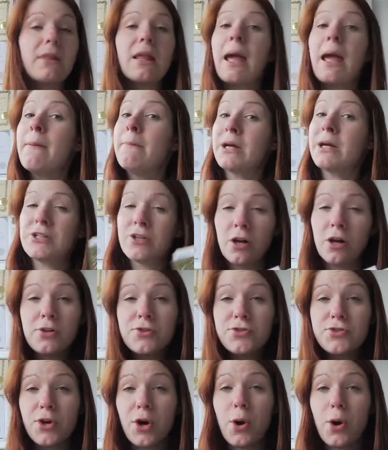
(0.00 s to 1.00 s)
But
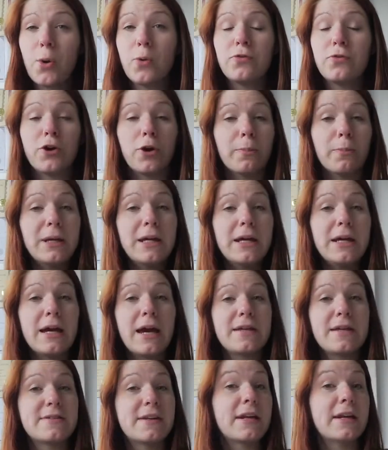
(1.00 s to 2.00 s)
also for me
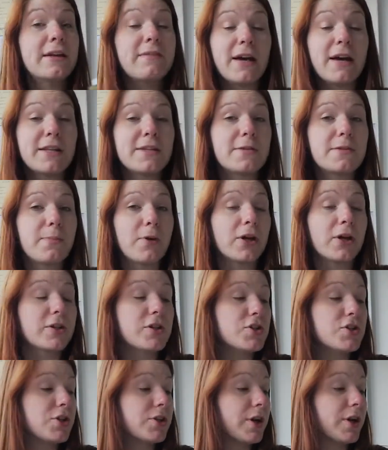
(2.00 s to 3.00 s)
as an advanced
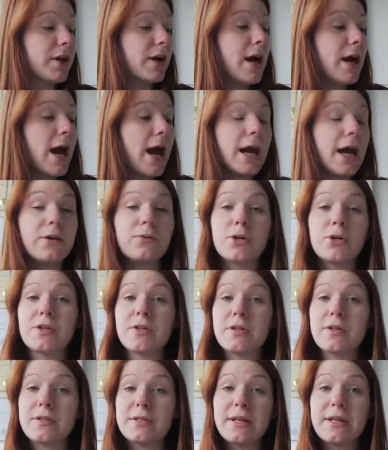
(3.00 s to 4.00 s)
practitioner, it was
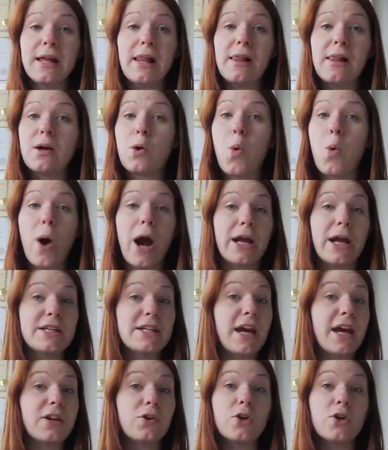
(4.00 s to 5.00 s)
still quite
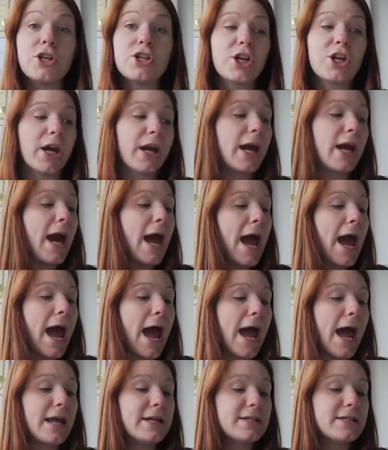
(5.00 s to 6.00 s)
enriching
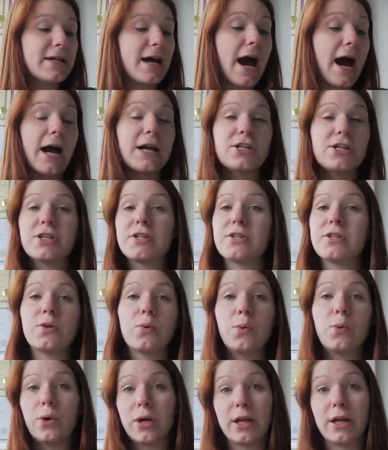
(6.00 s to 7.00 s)
and I just
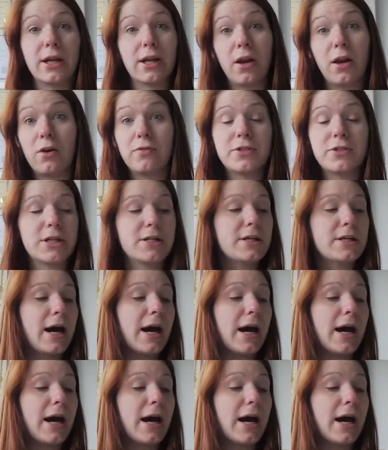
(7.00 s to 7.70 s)
really loved it.